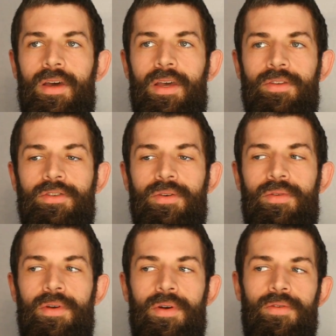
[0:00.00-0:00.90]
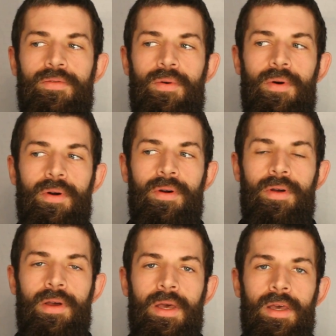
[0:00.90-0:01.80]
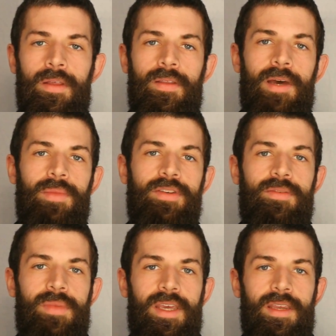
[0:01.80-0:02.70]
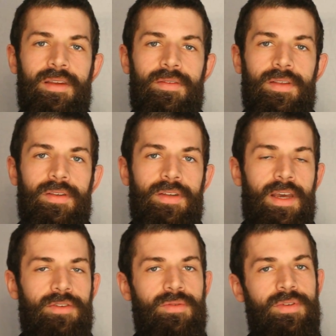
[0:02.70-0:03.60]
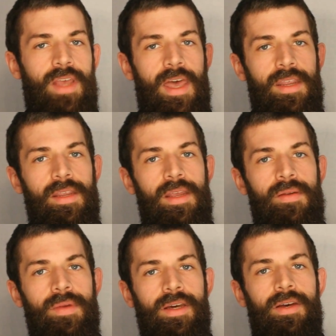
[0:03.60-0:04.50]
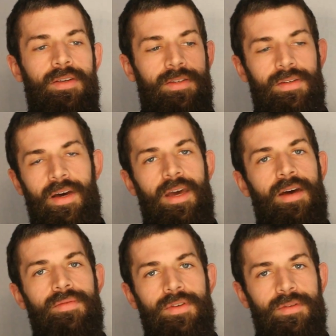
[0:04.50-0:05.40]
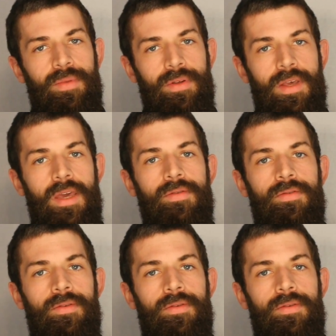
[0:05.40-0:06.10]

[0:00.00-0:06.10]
and so therefore that must mean that the text was edited because I have this belief.